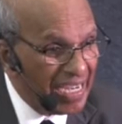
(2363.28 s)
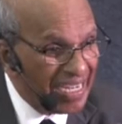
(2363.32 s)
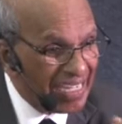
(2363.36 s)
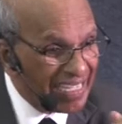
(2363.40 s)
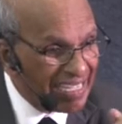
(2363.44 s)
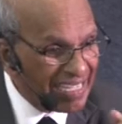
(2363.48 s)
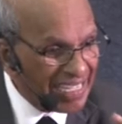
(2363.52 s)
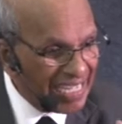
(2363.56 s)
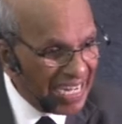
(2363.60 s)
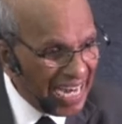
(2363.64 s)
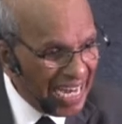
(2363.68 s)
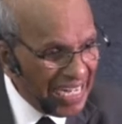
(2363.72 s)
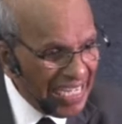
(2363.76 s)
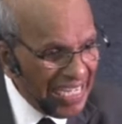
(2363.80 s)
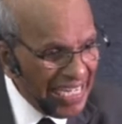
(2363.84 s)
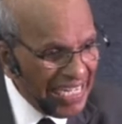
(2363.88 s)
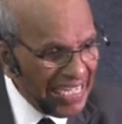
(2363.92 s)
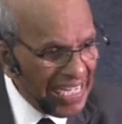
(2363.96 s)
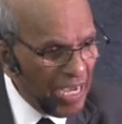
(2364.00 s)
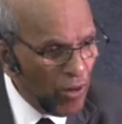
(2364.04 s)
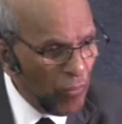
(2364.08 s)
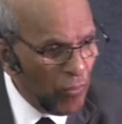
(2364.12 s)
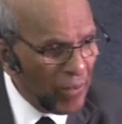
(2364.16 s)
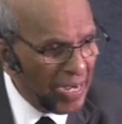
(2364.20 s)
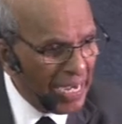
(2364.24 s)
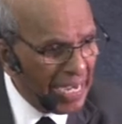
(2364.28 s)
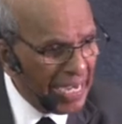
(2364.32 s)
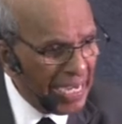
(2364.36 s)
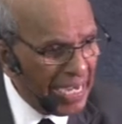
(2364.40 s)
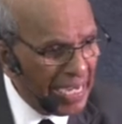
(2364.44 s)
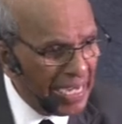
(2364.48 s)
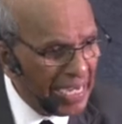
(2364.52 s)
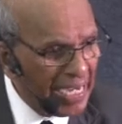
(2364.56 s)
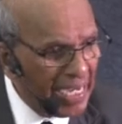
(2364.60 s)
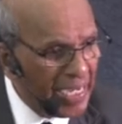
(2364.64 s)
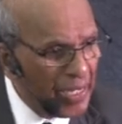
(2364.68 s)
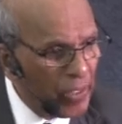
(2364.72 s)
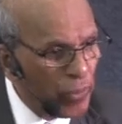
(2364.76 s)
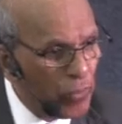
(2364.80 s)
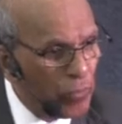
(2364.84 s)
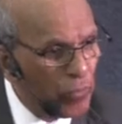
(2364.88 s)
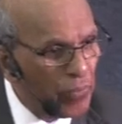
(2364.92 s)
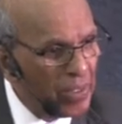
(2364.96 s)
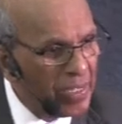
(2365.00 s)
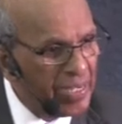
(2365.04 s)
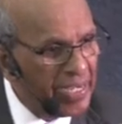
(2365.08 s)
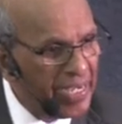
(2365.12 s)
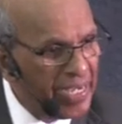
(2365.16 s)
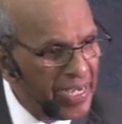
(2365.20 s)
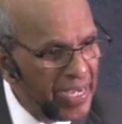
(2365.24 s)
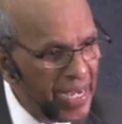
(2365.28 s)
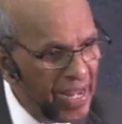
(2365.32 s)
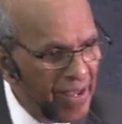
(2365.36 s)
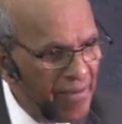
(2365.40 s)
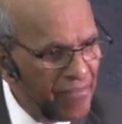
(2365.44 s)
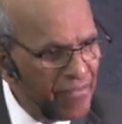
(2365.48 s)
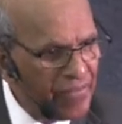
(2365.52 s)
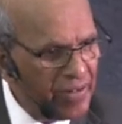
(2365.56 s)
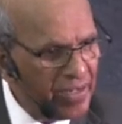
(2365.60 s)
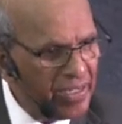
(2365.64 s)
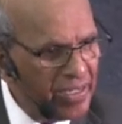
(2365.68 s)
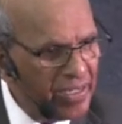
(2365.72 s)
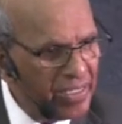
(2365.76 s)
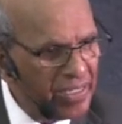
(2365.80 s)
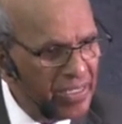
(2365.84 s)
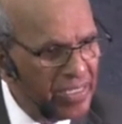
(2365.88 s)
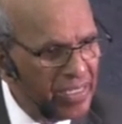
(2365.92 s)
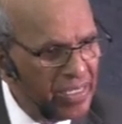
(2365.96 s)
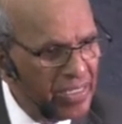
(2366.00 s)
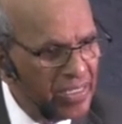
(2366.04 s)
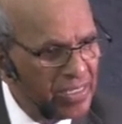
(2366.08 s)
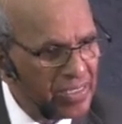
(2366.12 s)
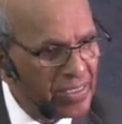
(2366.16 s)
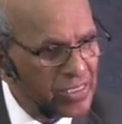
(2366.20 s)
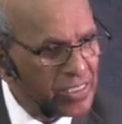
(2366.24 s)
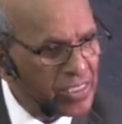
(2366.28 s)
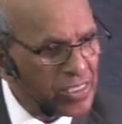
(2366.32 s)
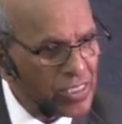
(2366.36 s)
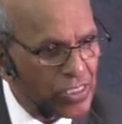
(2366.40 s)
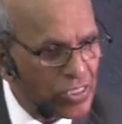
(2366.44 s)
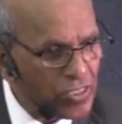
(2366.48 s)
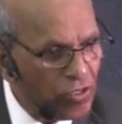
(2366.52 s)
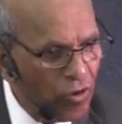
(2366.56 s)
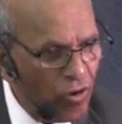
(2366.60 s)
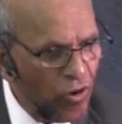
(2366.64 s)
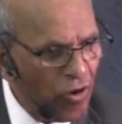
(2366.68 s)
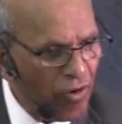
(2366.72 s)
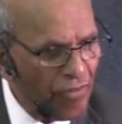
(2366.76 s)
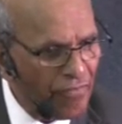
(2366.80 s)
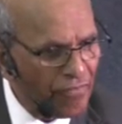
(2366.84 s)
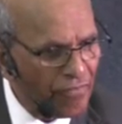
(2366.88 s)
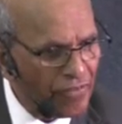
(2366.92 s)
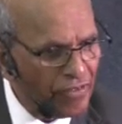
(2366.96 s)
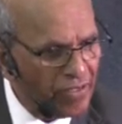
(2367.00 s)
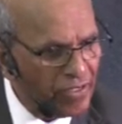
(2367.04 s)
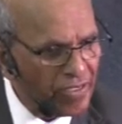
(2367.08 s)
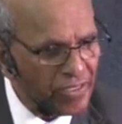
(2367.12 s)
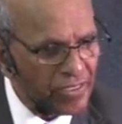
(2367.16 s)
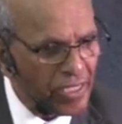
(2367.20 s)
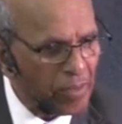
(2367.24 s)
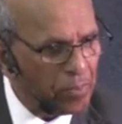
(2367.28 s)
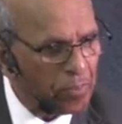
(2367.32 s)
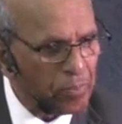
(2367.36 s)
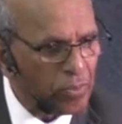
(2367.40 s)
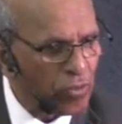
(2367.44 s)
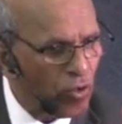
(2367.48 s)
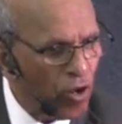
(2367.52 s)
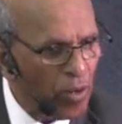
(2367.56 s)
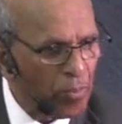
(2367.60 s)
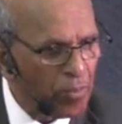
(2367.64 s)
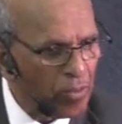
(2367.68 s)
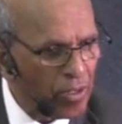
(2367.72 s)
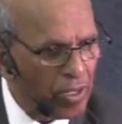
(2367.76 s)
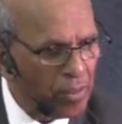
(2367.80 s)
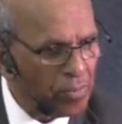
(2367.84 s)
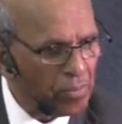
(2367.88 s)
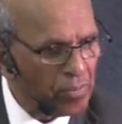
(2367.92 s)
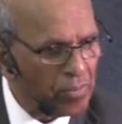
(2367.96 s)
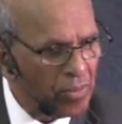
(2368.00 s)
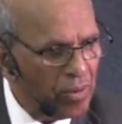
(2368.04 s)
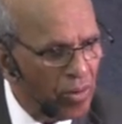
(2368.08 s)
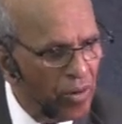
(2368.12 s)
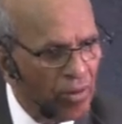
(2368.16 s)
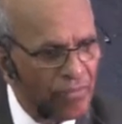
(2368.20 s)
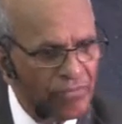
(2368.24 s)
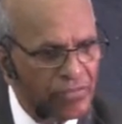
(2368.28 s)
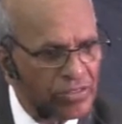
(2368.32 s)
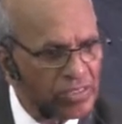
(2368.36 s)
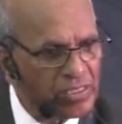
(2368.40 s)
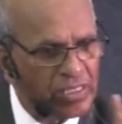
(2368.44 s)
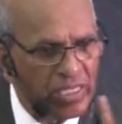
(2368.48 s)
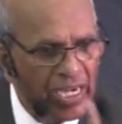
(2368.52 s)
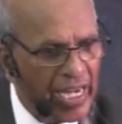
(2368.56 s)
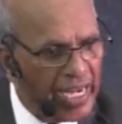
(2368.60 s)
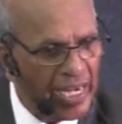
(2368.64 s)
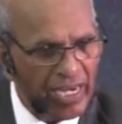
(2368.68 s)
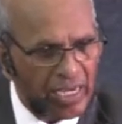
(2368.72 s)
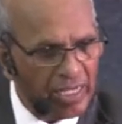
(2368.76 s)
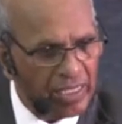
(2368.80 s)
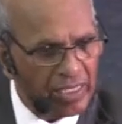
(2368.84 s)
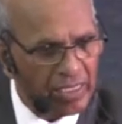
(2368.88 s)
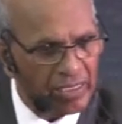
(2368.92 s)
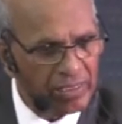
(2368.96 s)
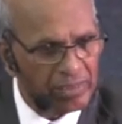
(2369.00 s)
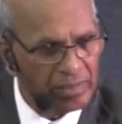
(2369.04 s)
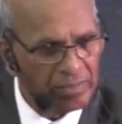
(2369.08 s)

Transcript: Running away will never solve the problem of a snake.